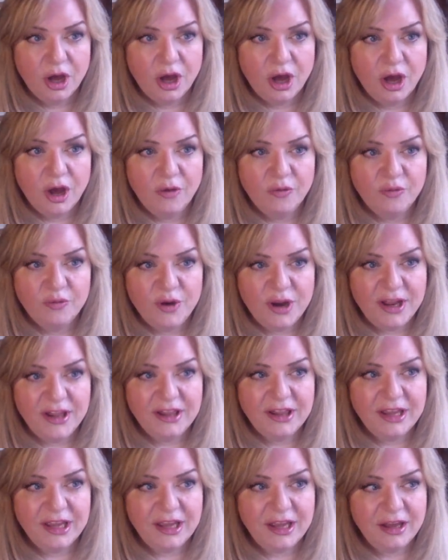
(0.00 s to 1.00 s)
a
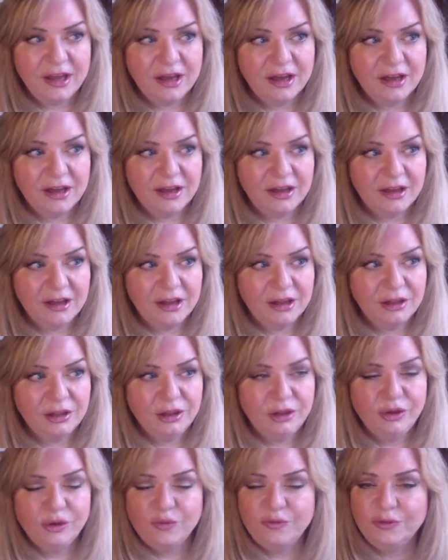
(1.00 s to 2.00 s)
really
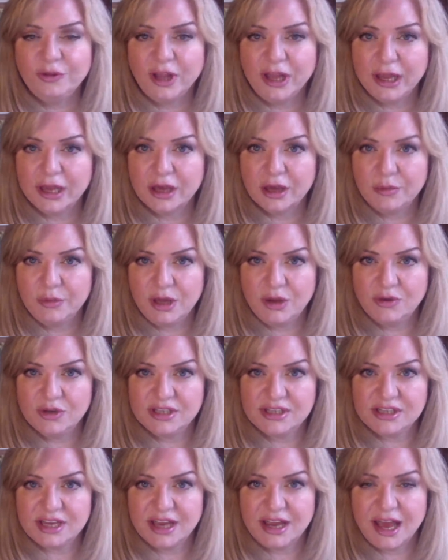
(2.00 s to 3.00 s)
lovely
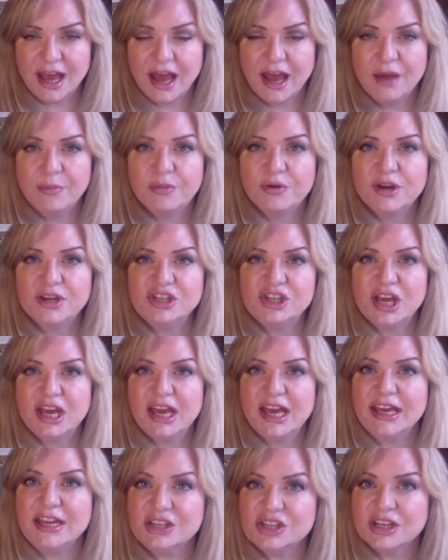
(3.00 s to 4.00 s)
community. I appreciate
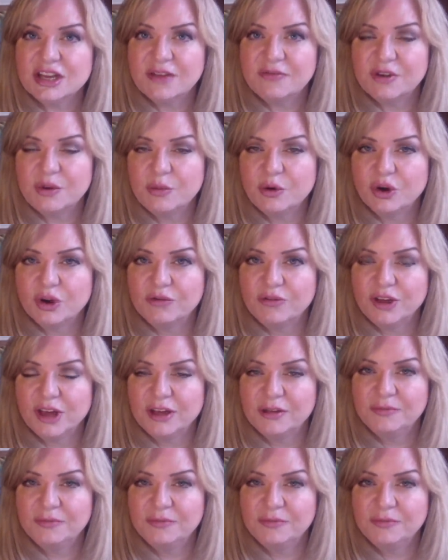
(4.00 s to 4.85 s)
each and every one of you.